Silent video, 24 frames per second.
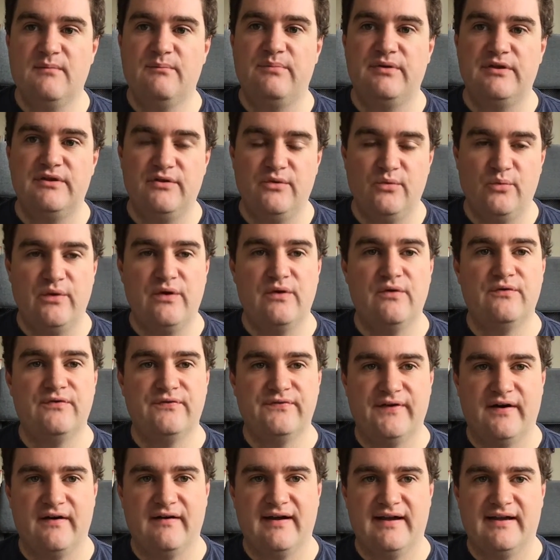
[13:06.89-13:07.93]
But you will
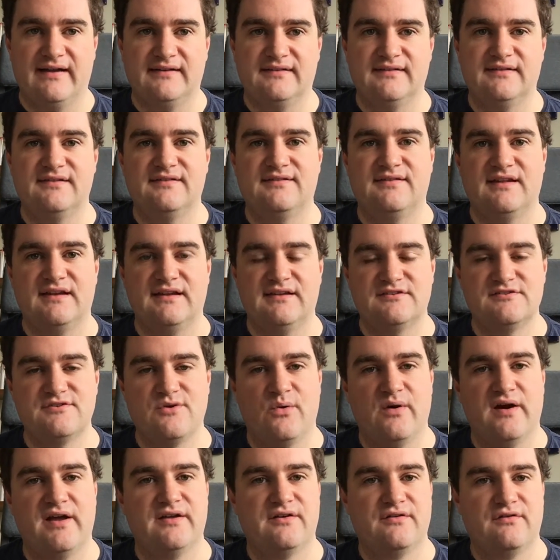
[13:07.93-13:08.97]
find that it's
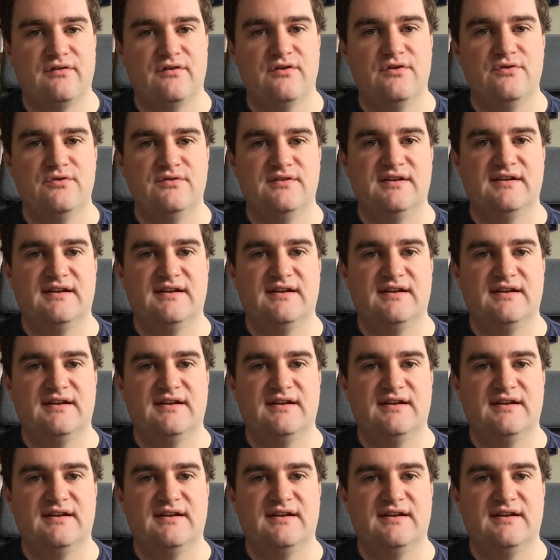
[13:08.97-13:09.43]
quite crude,